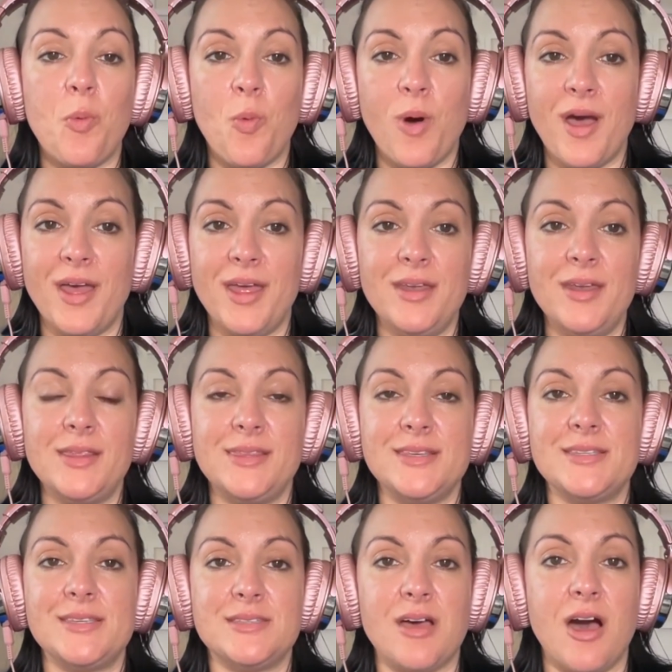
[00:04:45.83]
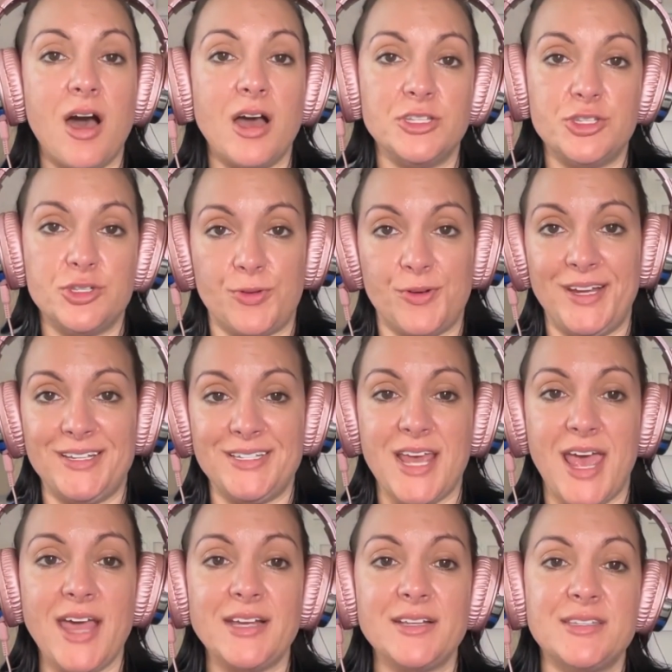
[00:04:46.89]
One, this is on-screen
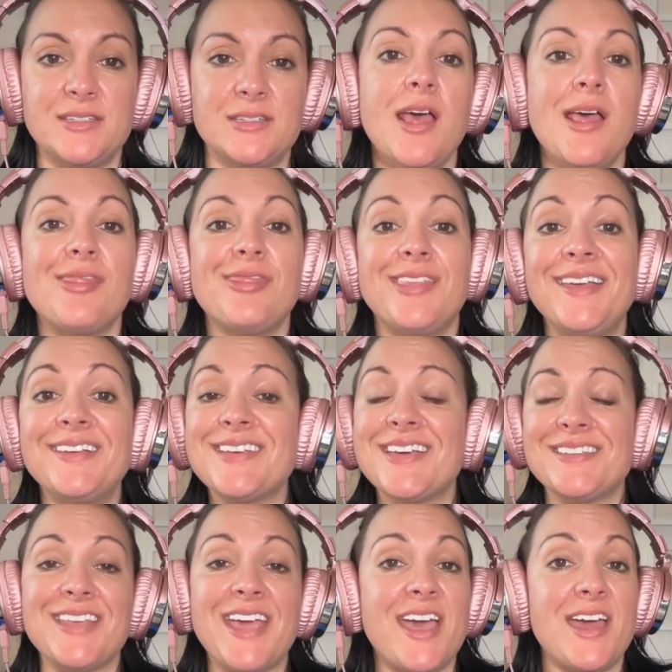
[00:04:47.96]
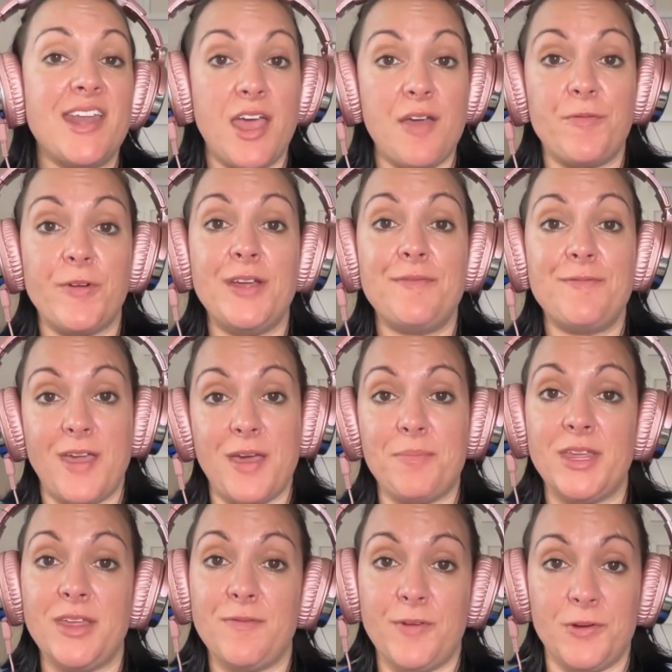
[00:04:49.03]
text. Things I say at every
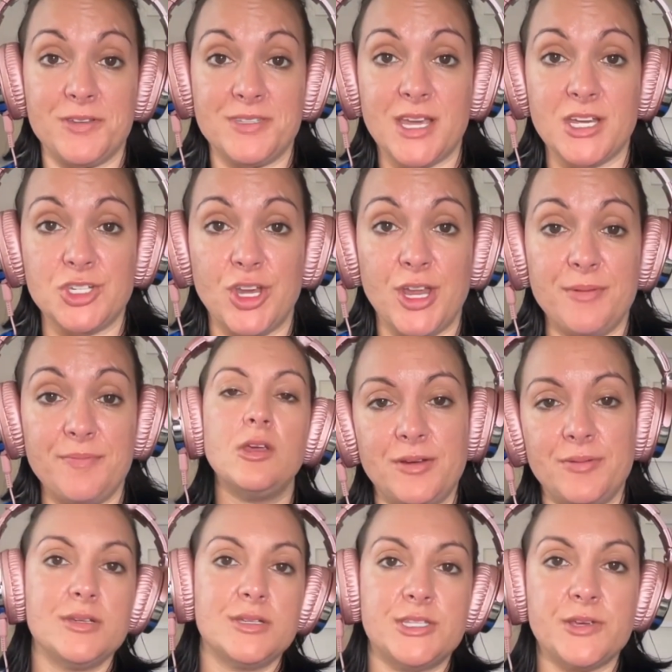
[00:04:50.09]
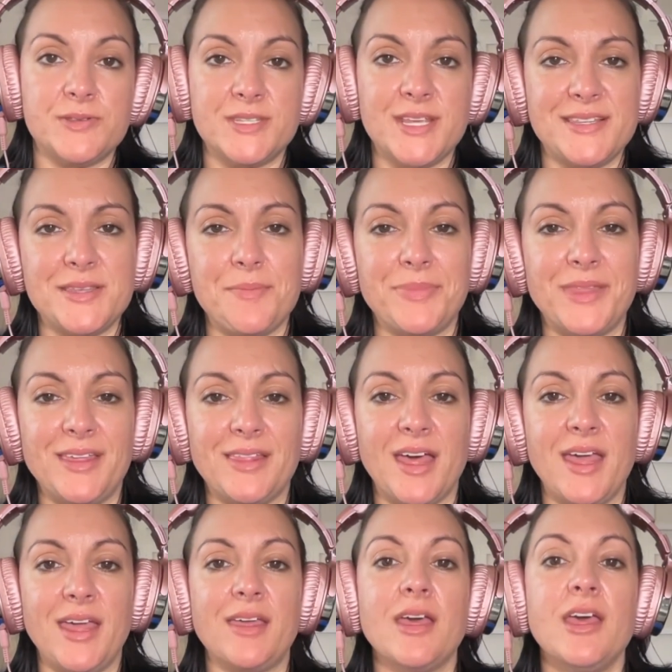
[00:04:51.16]
family photo session. So say something
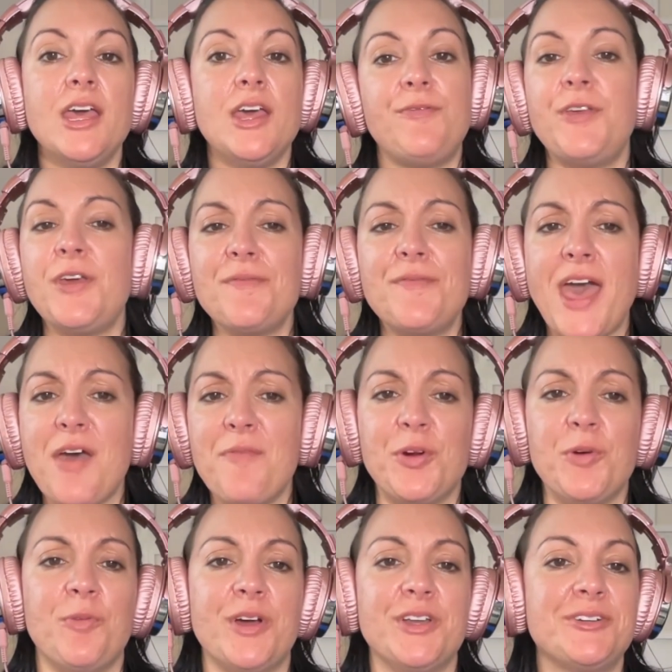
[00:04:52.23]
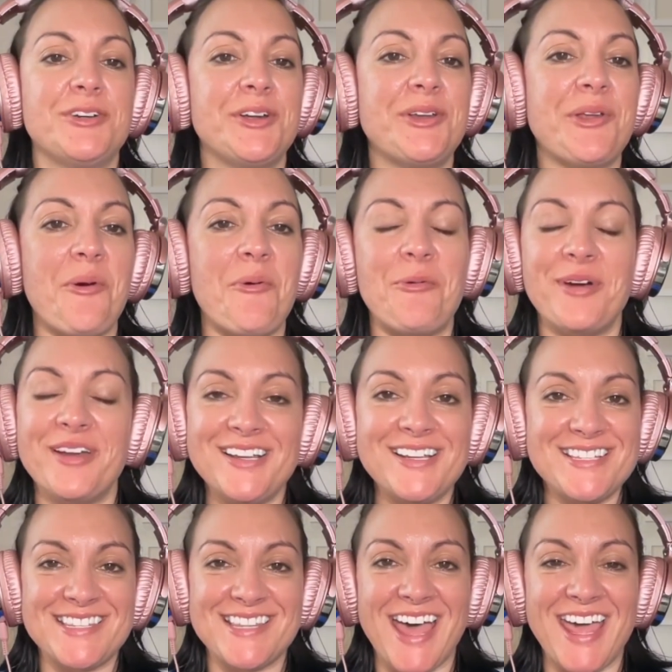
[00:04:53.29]
like, if you have ever wondered what it
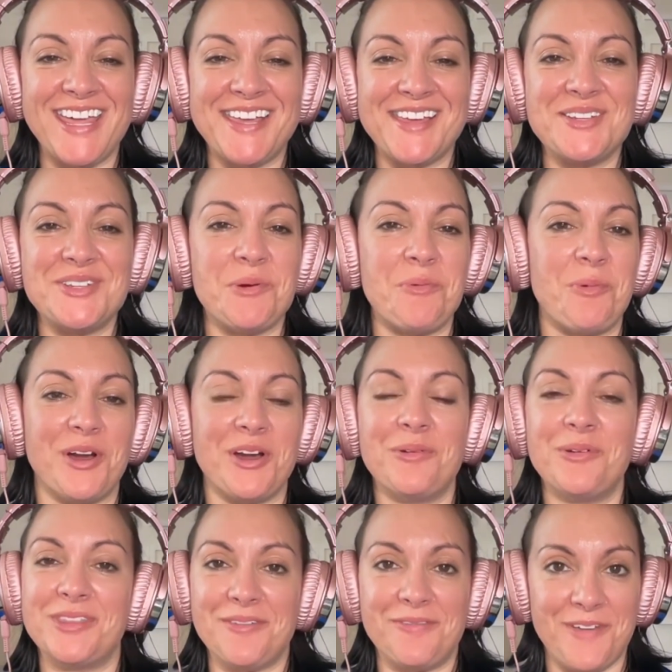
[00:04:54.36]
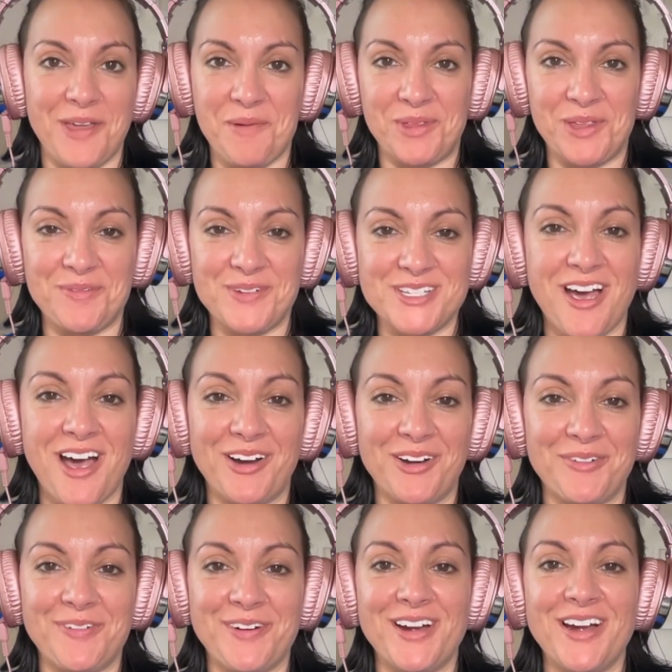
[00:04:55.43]
is like to work with a family
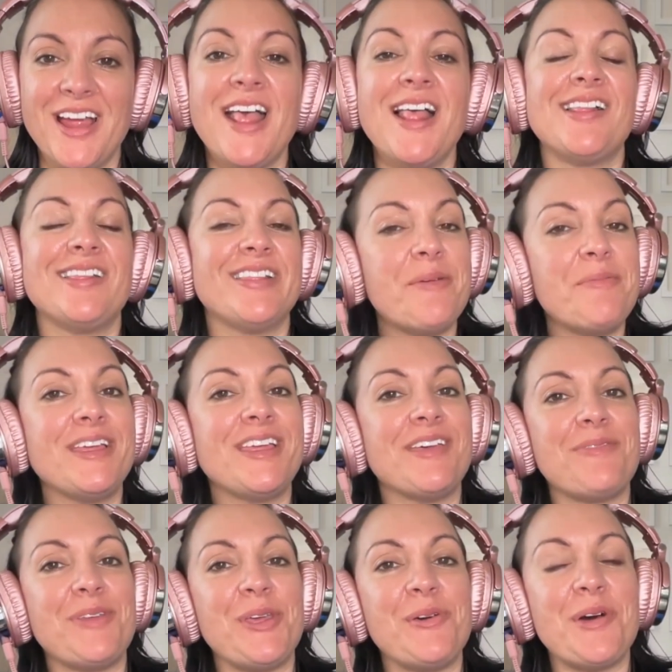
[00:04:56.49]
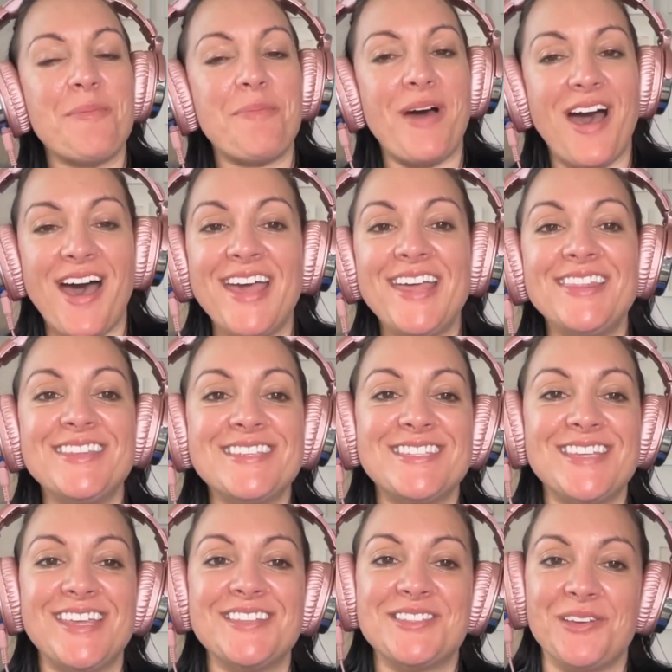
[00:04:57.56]
photographer, let me give you a behind the
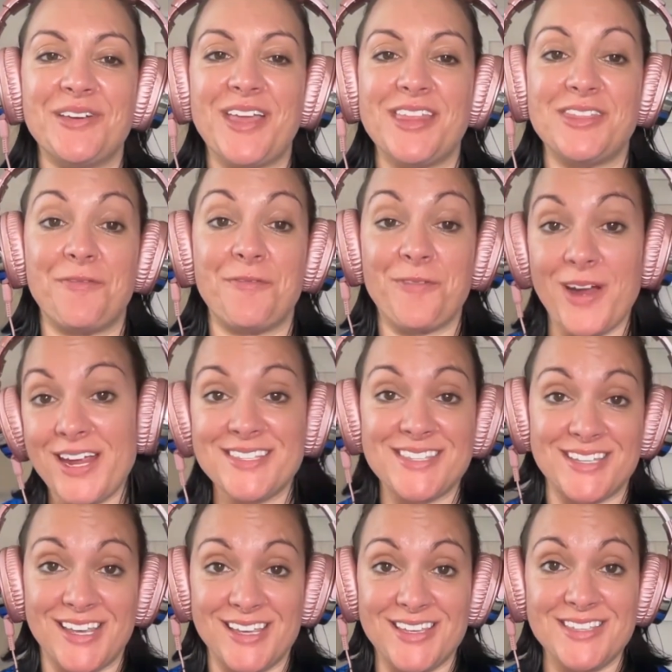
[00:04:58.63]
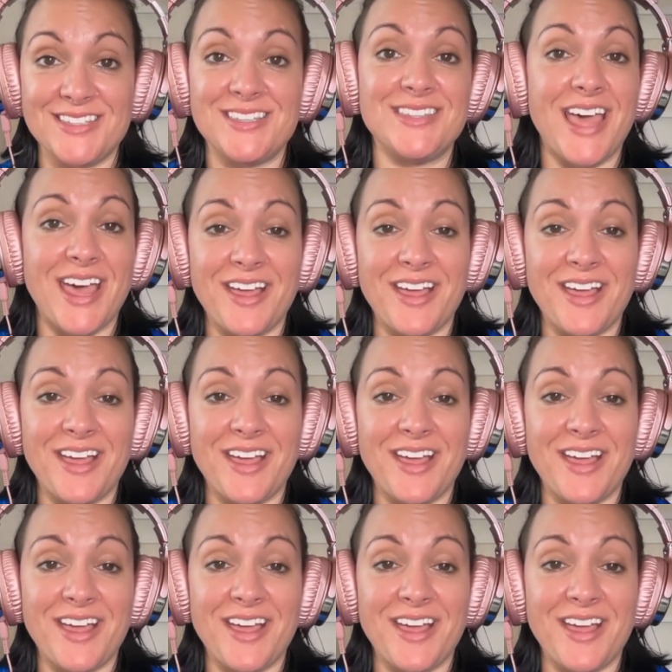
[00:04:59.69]
scenes look at the phrases that